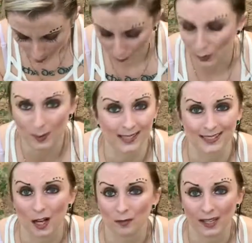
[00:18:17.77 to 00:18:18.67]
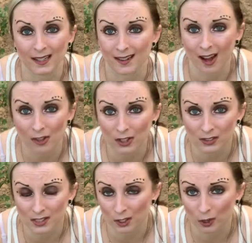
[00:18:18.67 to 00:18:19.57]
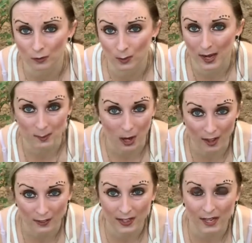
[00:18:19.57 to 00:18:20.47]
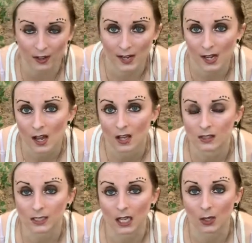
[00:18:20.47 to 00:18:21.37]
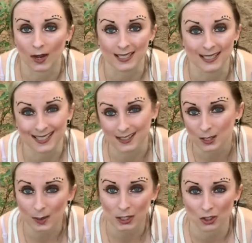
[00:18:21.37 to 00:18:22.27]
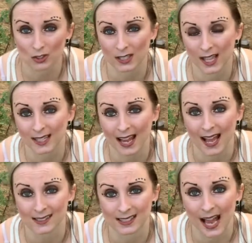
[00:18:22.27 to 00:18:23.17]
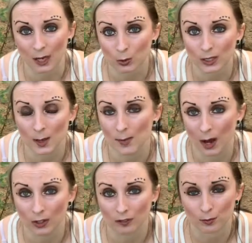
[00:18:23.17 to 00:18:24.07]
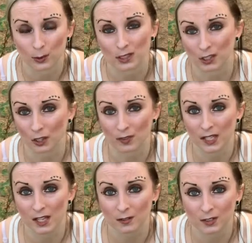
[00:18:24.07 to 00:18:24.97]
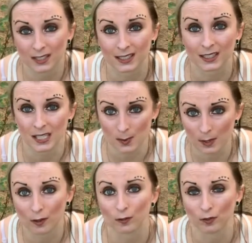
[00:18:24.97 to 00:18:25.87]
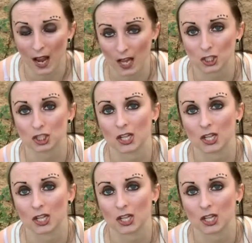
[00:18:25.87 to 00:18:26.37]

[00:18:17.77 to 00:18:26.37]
for myself and others, for my apothecary. So I need to make sure that it has an adequate amount of preservative to keep it fresh.